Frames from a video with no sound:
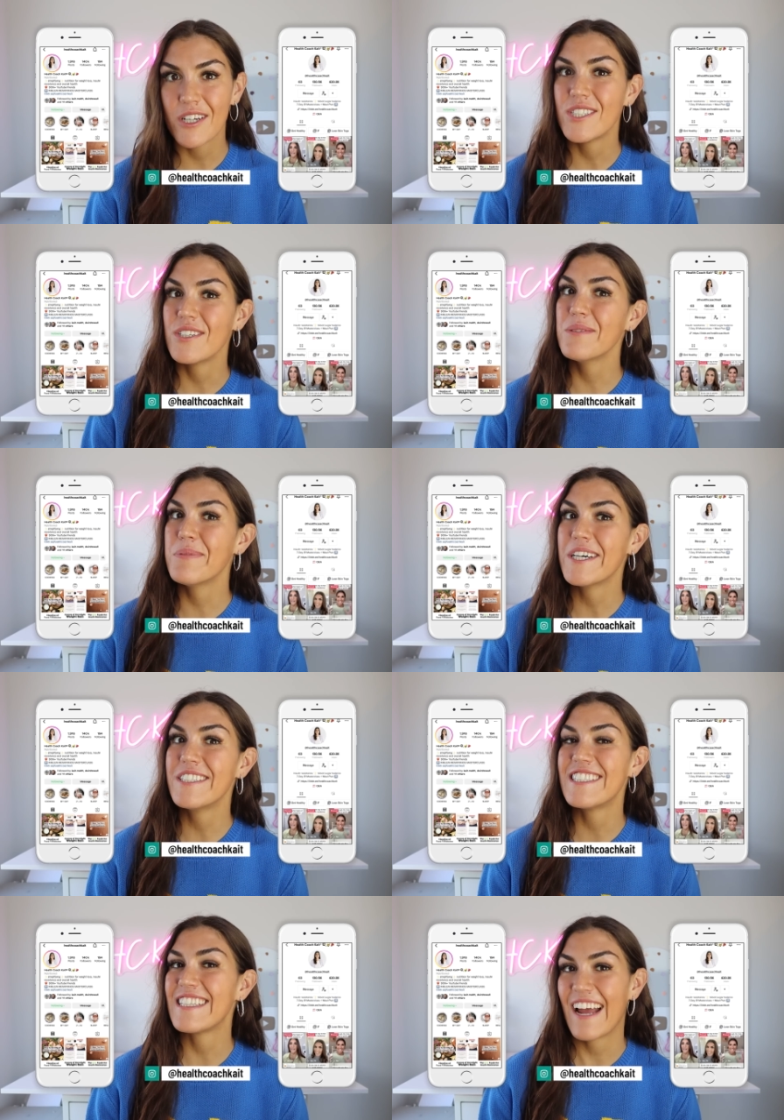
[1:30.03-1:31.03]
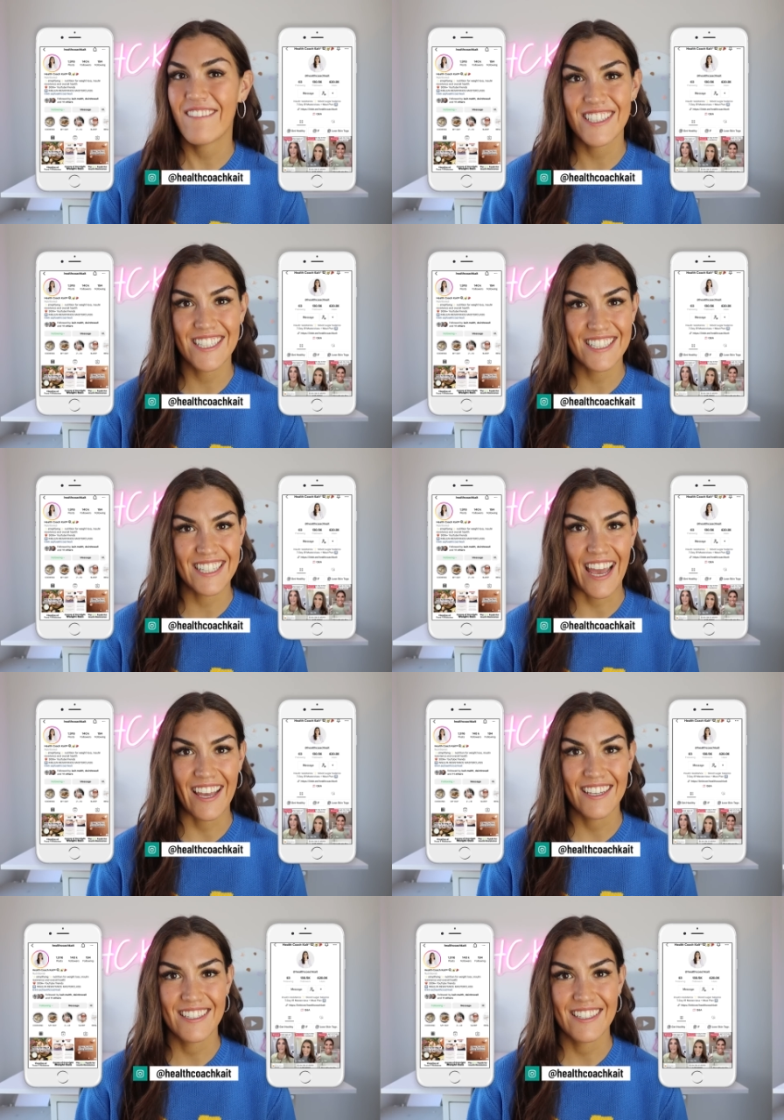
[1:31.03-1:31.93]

where I share new posts every single day.